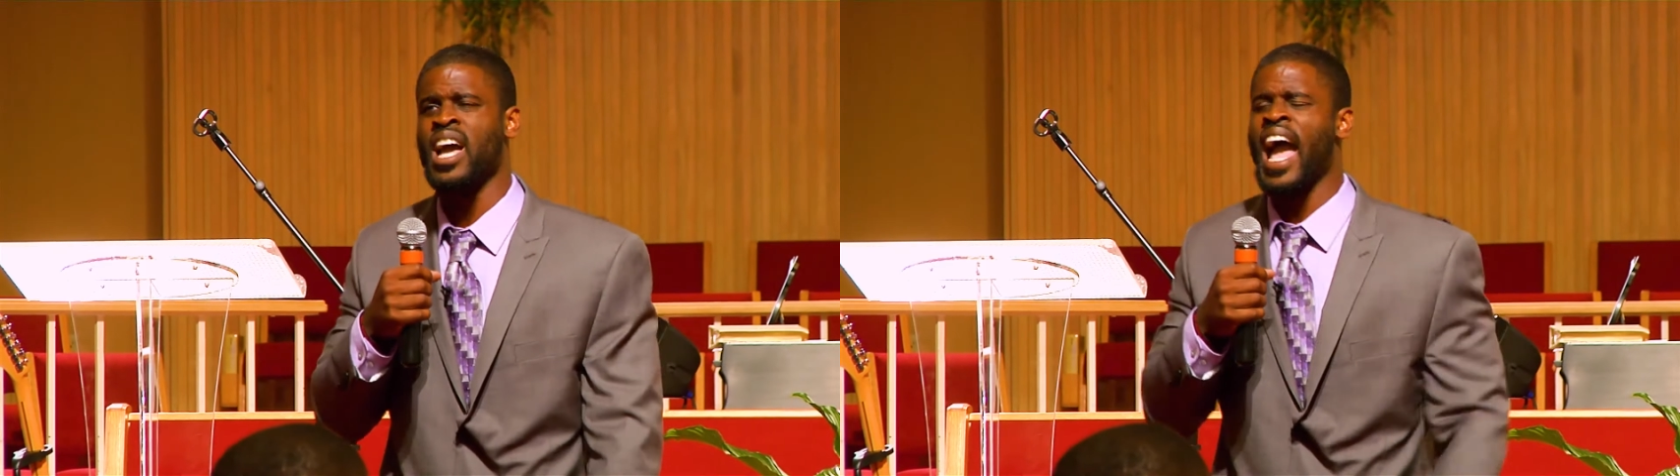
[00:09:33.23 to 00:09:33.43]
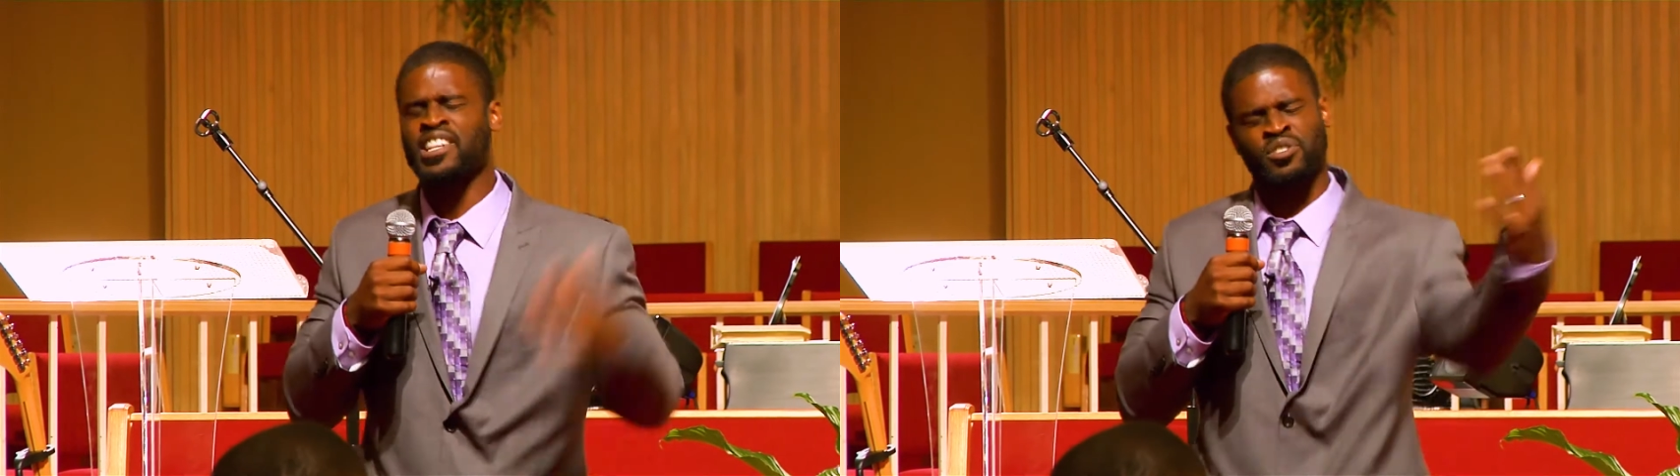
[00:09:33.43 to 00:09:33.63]

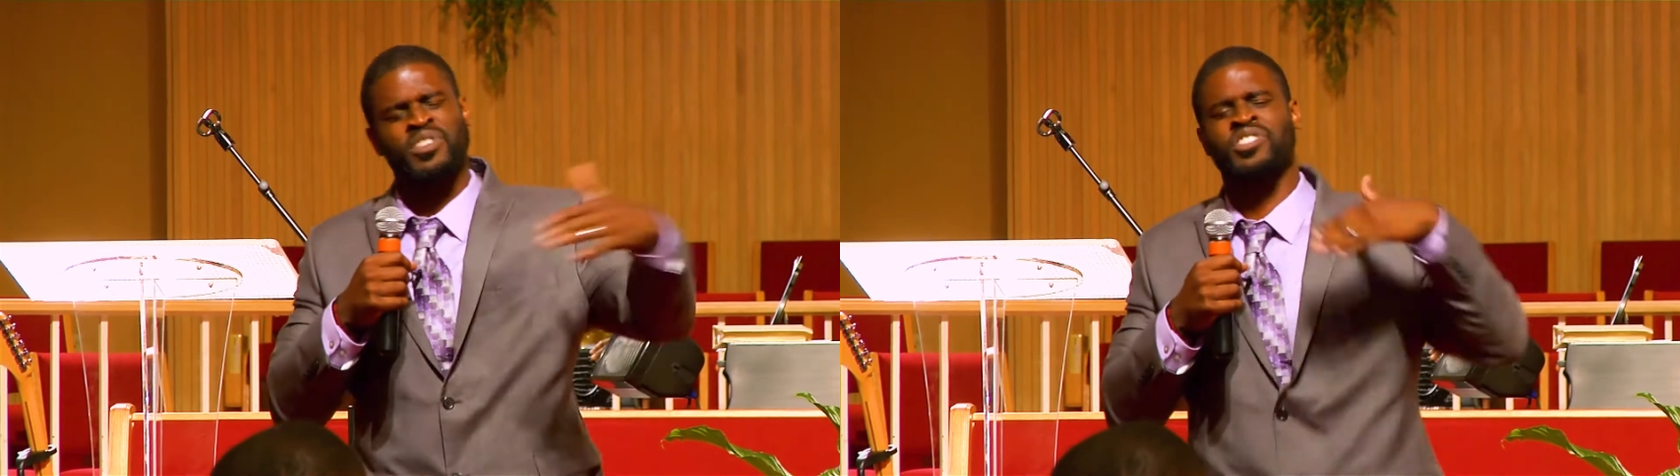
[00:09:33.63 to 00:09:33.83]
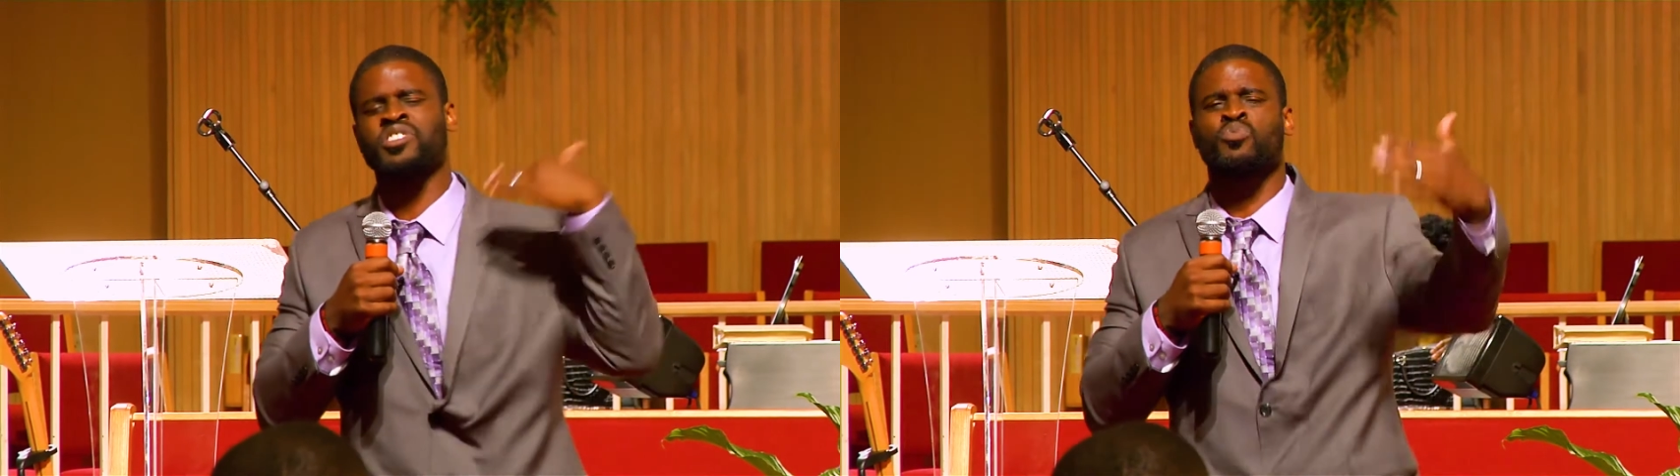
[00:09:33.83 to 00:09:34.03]
As
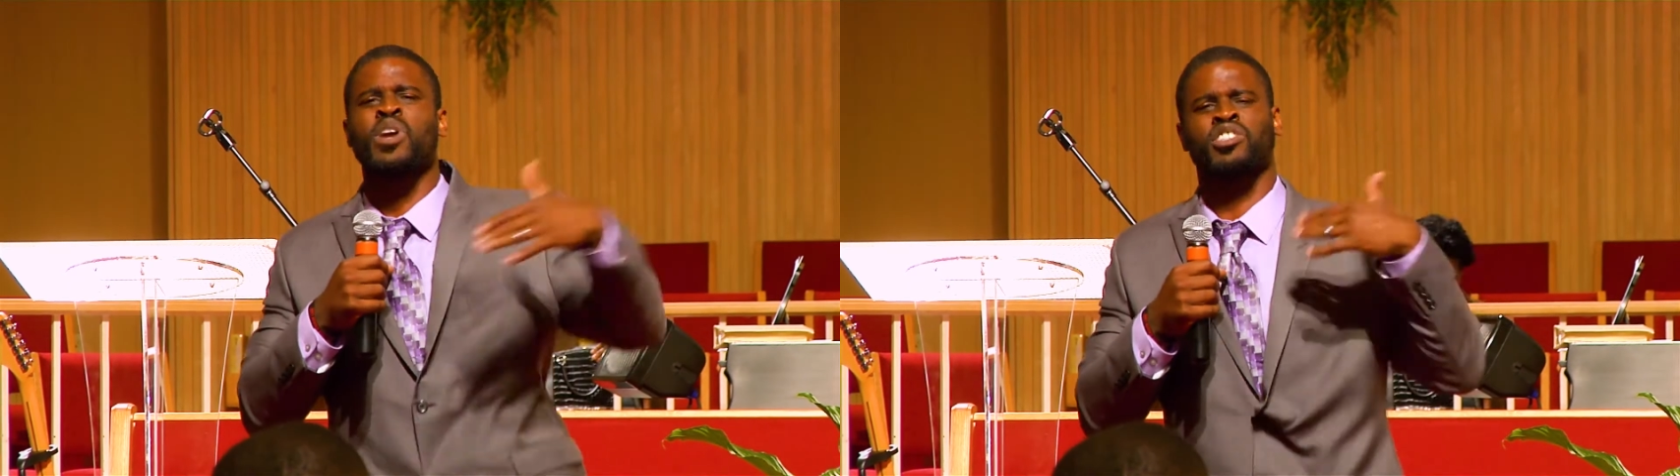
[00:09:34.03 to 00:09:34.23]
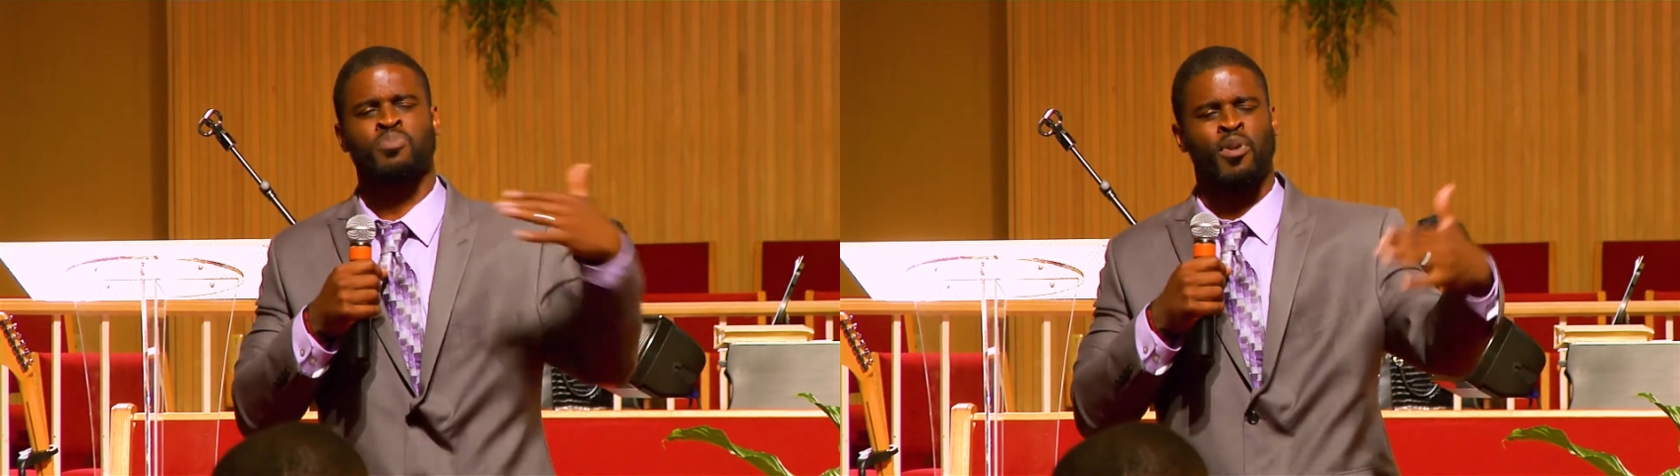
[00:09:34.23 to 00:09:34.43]
Christians, we
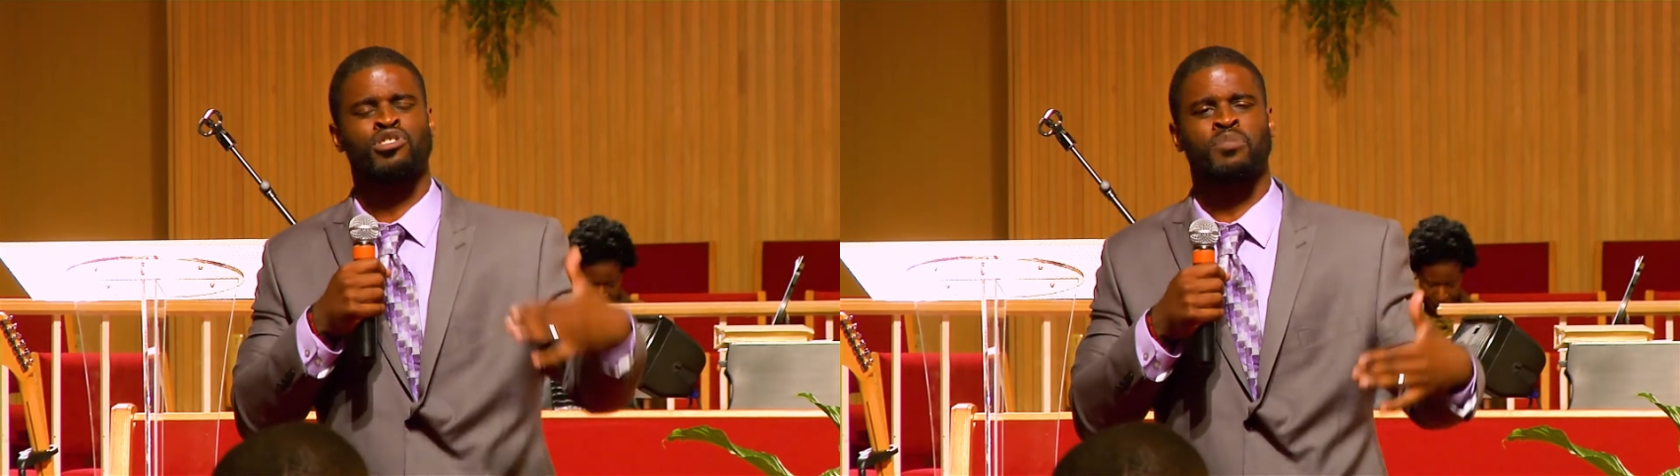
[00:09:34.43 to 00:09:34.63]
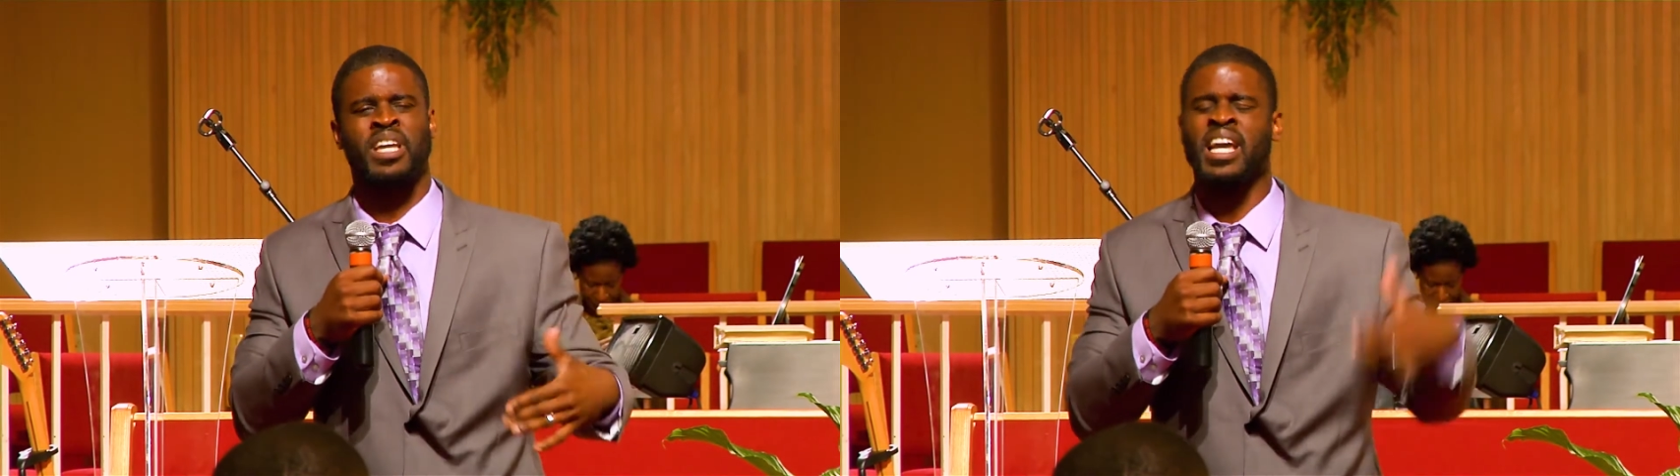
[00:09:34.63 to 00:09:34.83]
are supposed
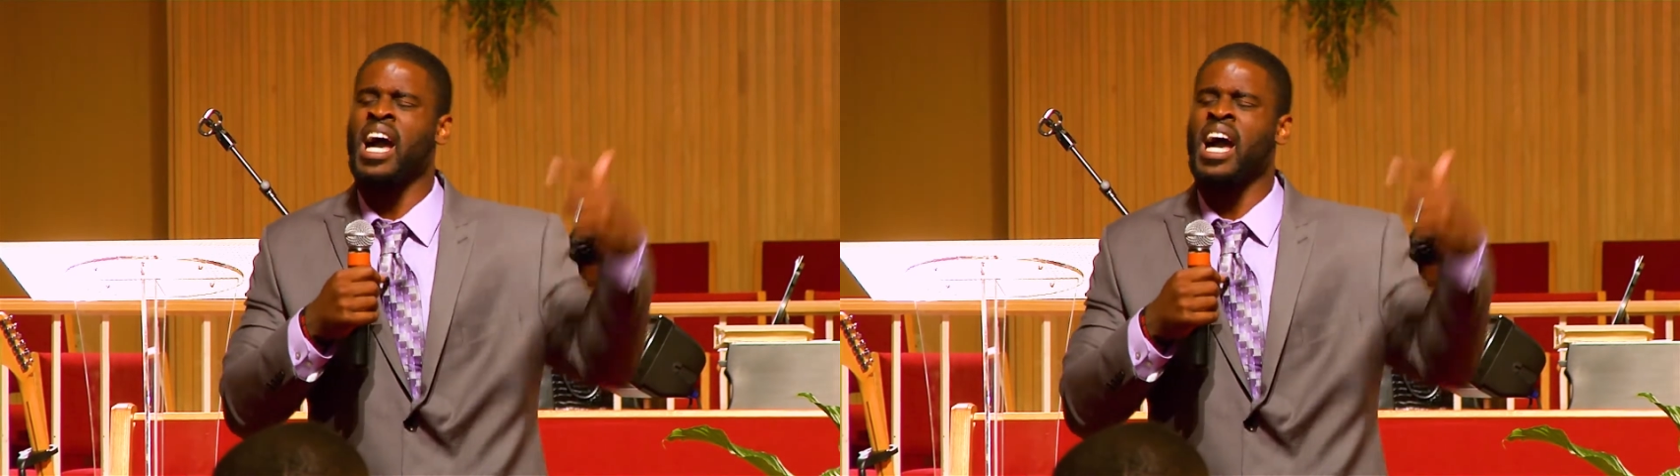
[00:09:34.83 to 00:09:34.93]
to be